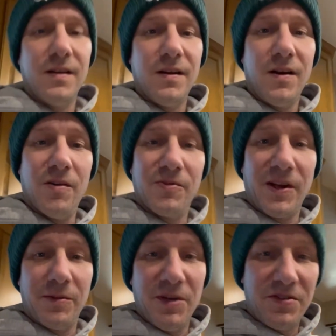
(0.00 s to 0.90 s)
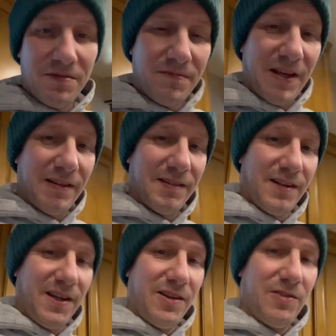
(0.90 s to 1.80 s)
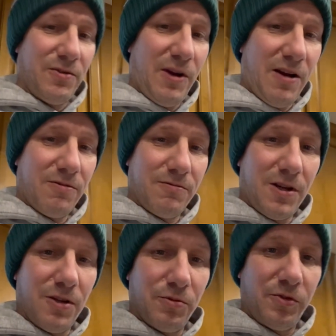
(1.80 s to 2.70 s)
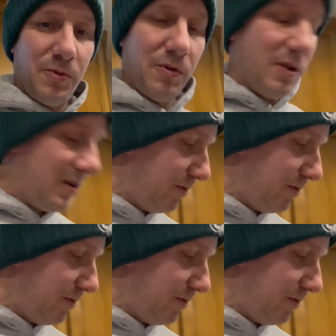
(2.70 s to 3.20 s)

Oh, I forgot to mention that today, throughout while I was smoking, I